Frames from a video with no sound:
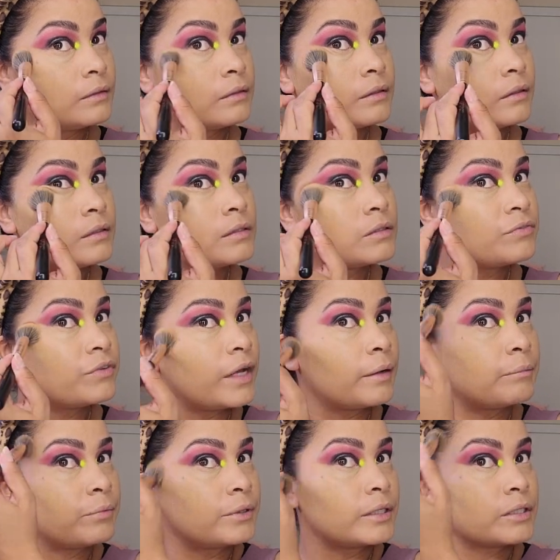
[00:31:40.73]
This
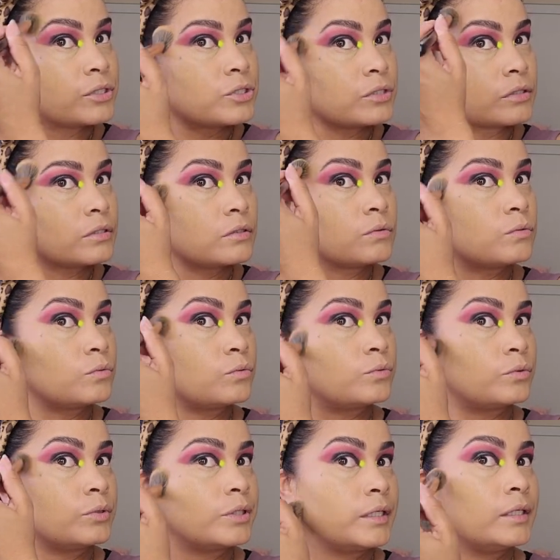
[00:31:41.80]
flat brush is
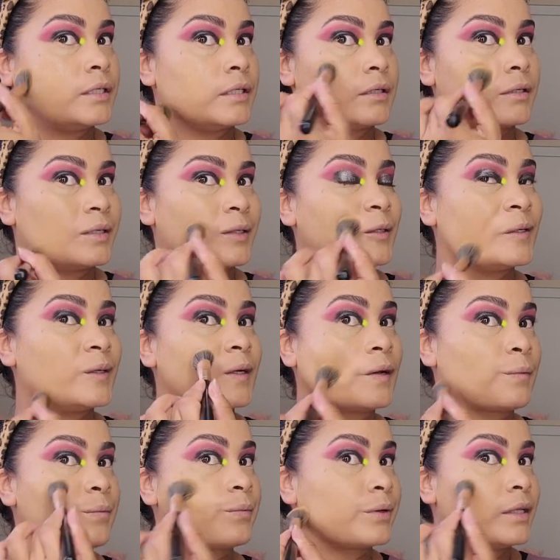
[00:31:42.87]
really good.
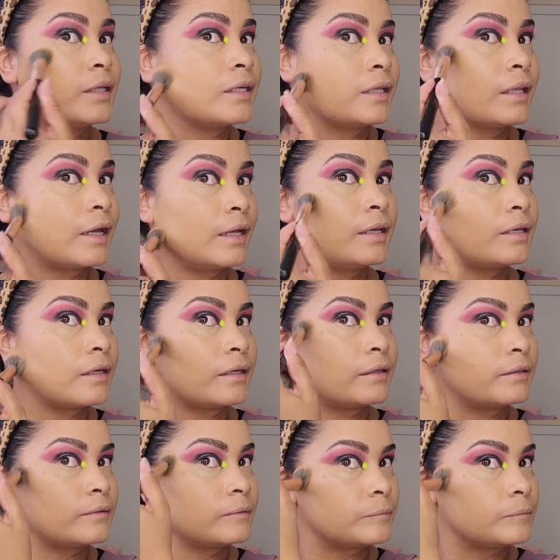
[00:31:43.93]
I really like it.